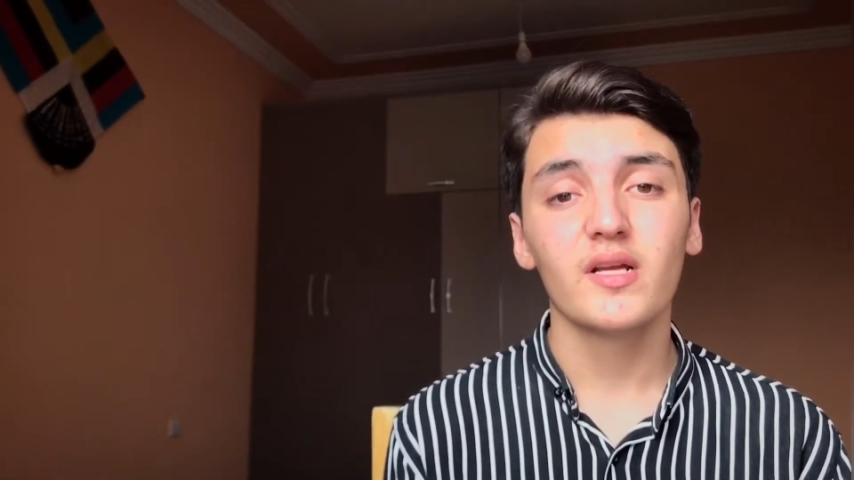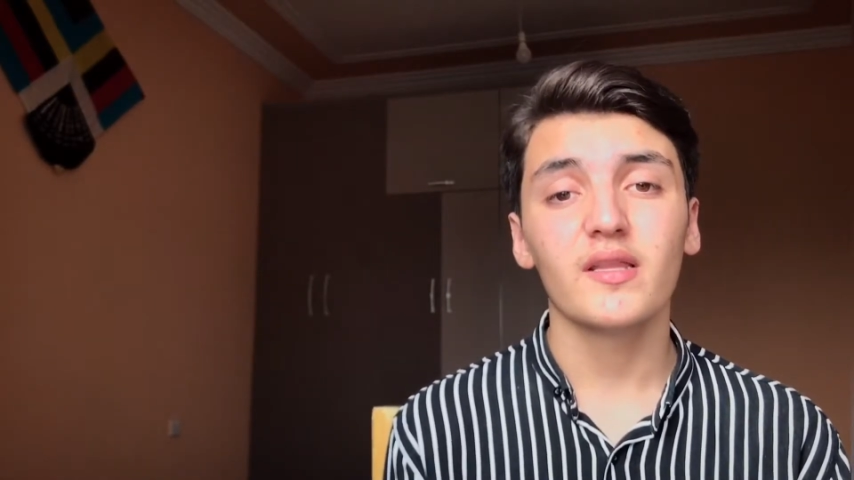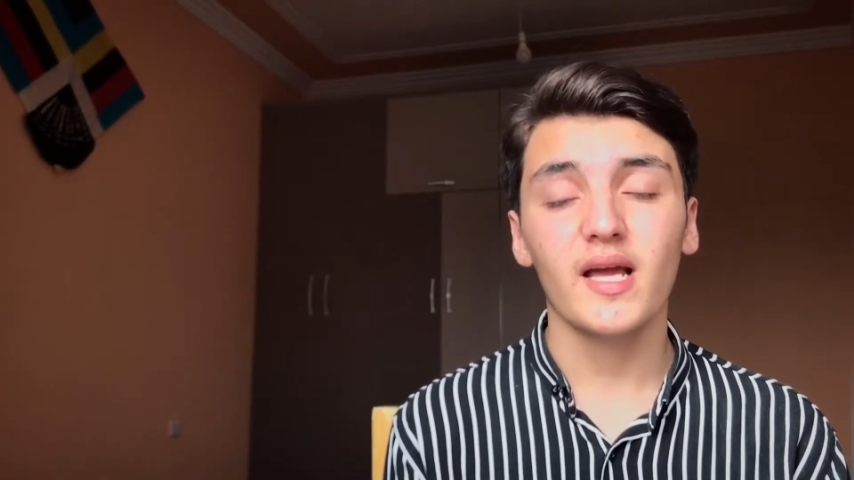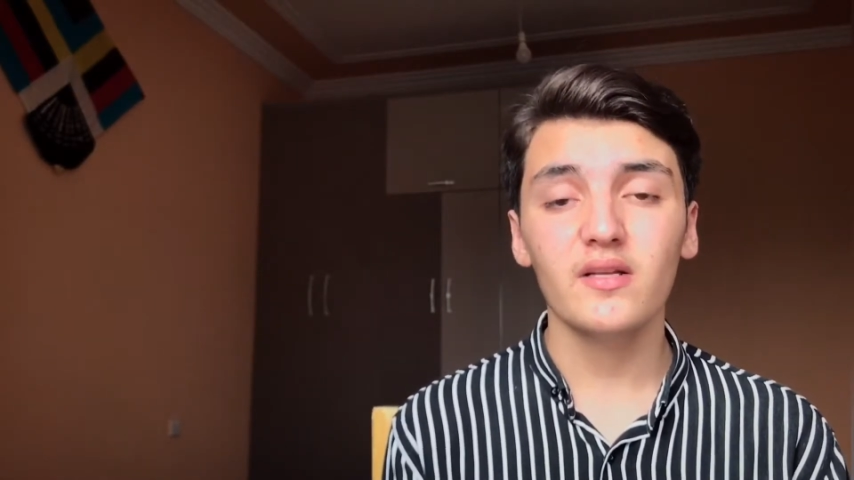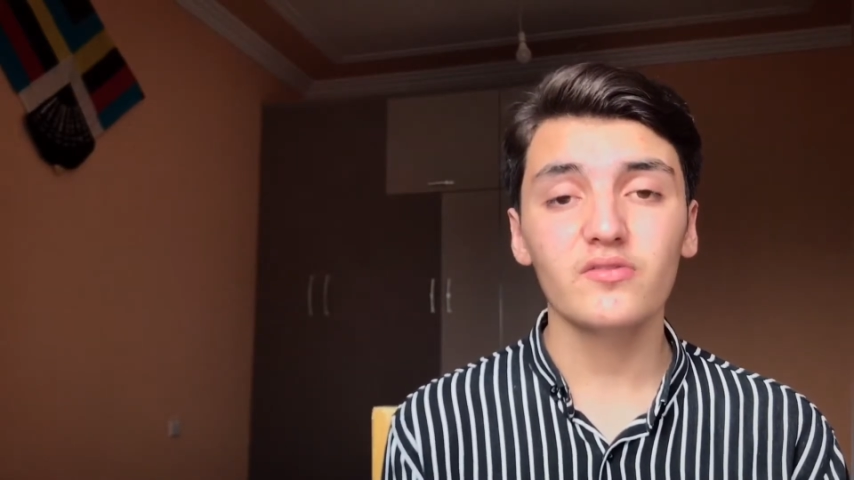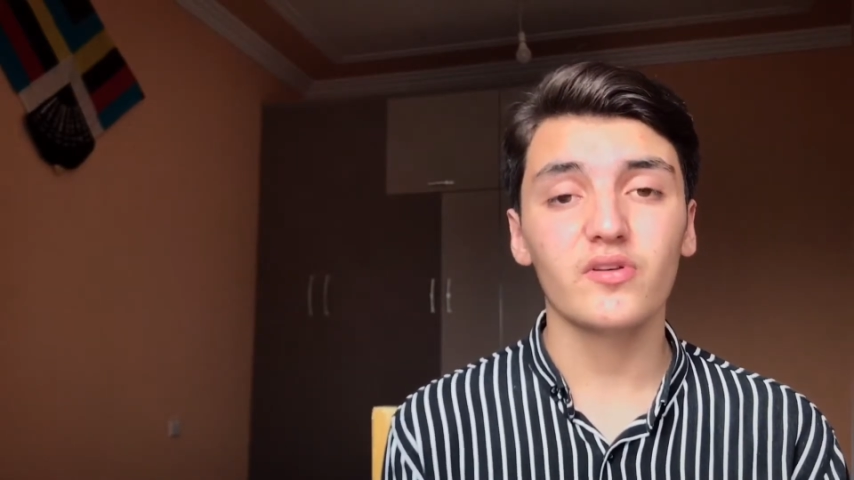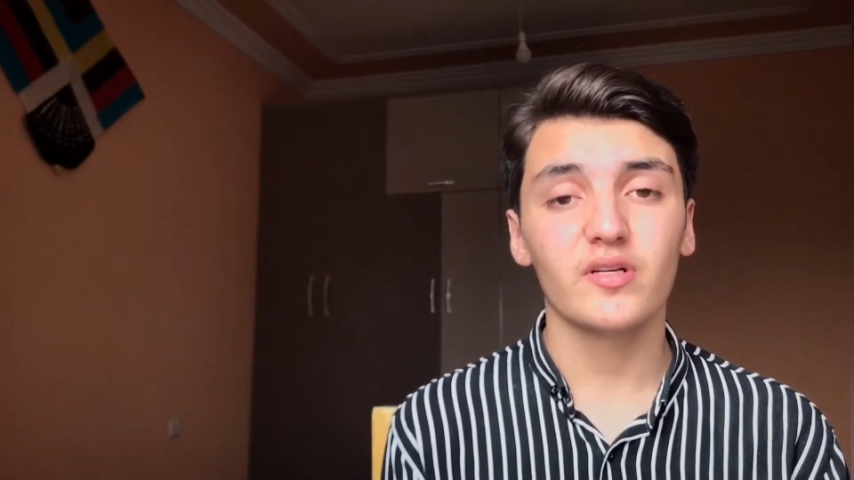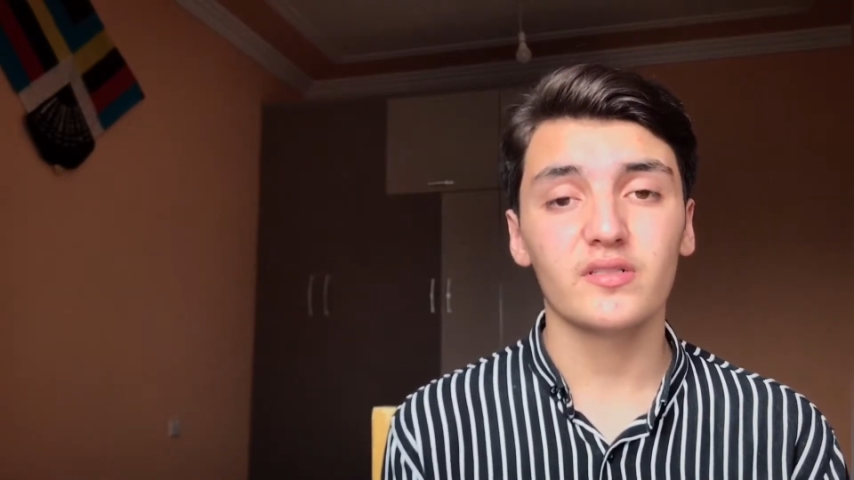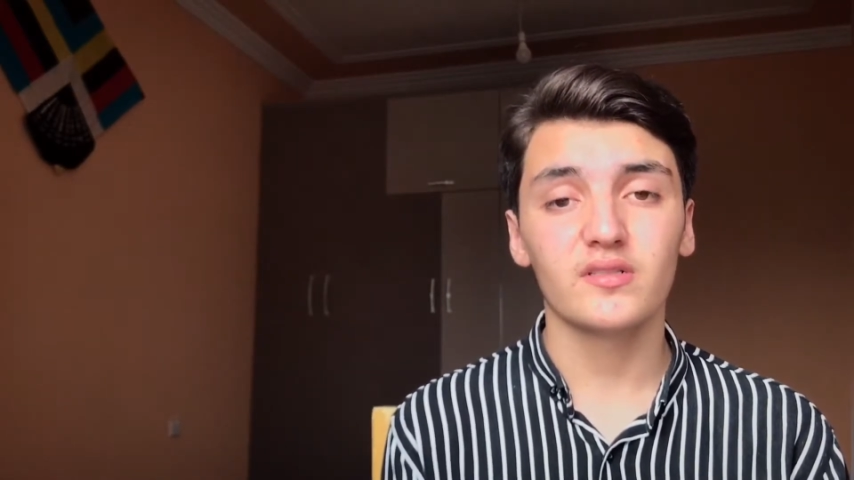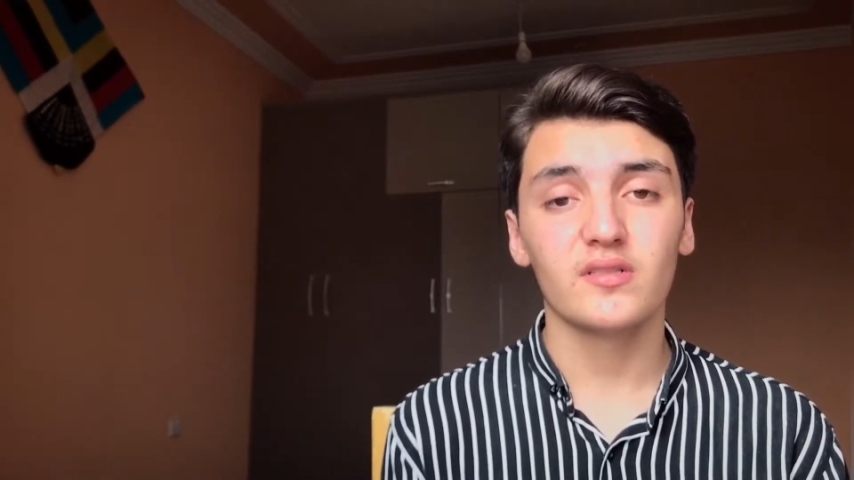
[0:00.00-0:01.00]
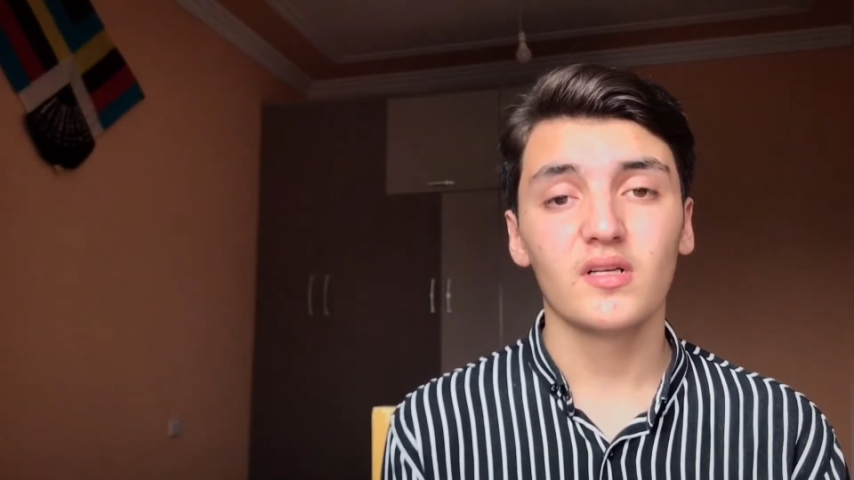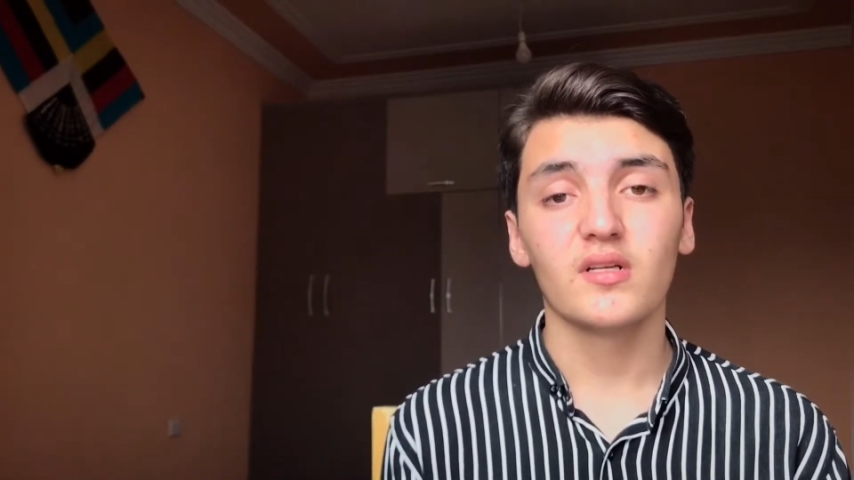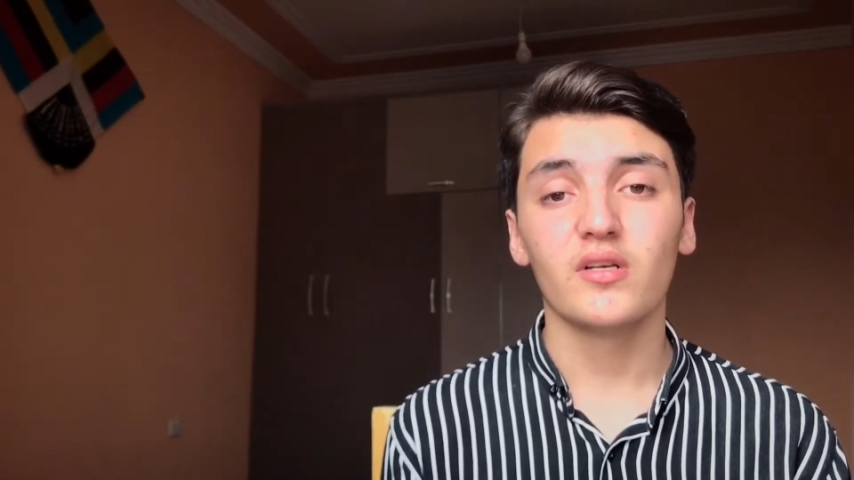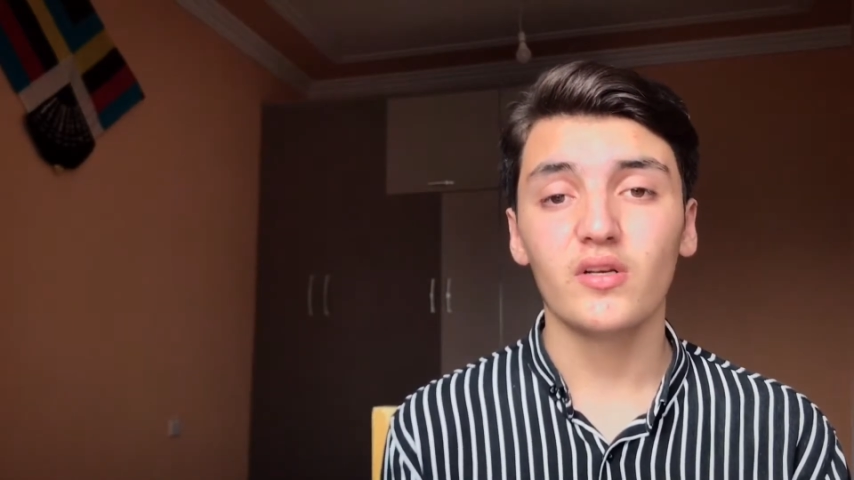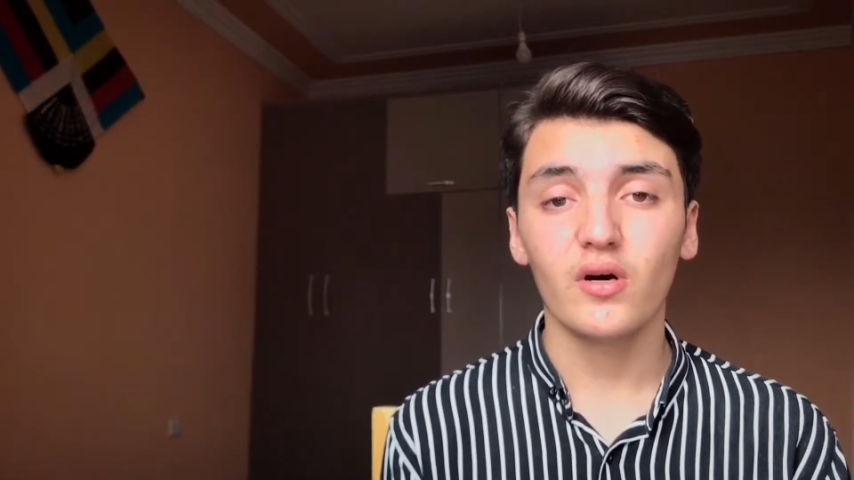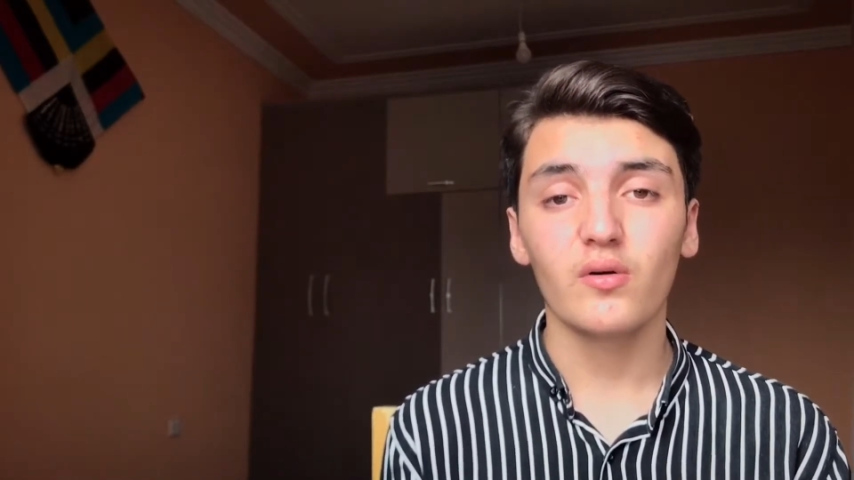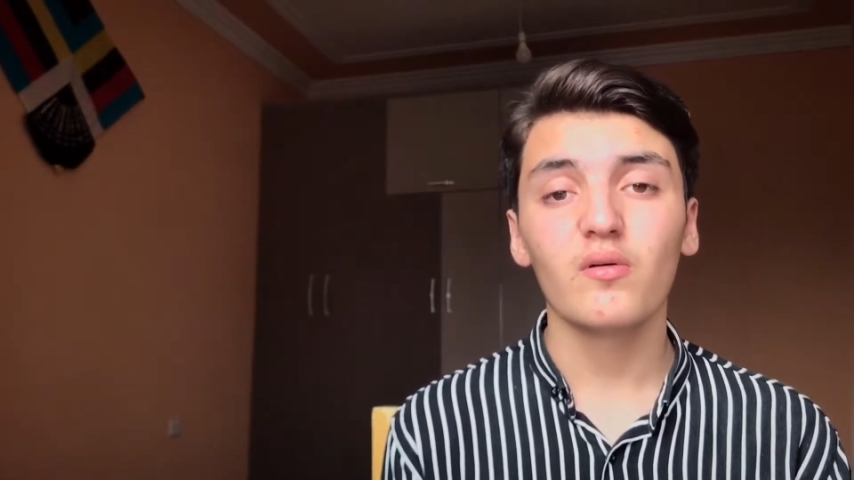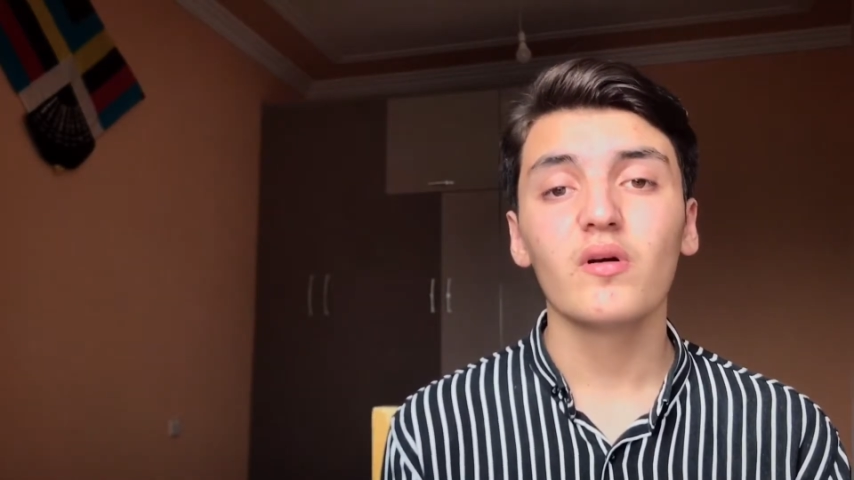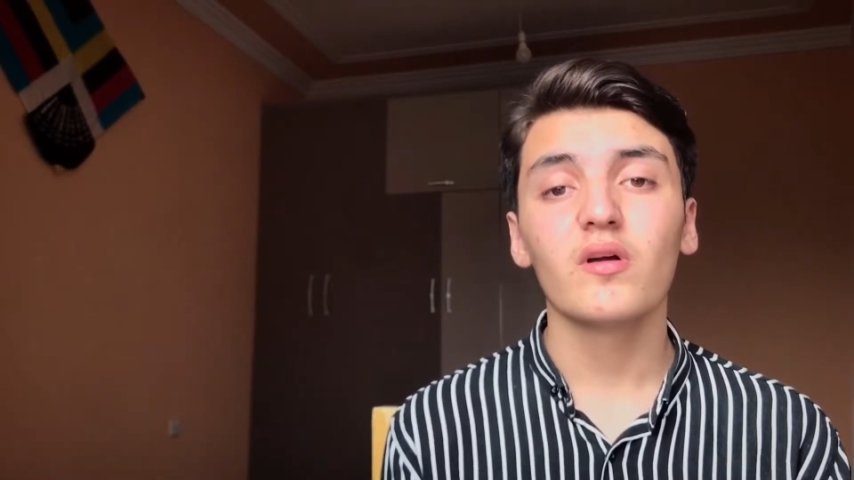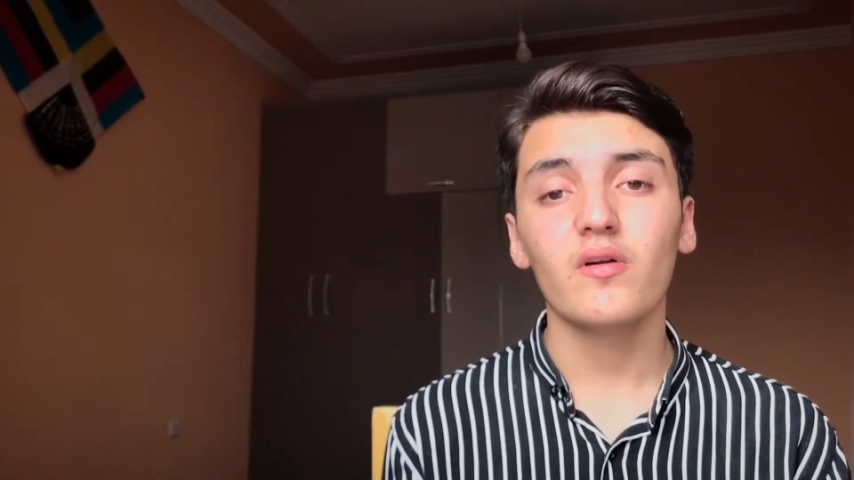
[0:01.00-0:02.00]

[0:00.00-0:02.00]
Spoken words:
The answer is no.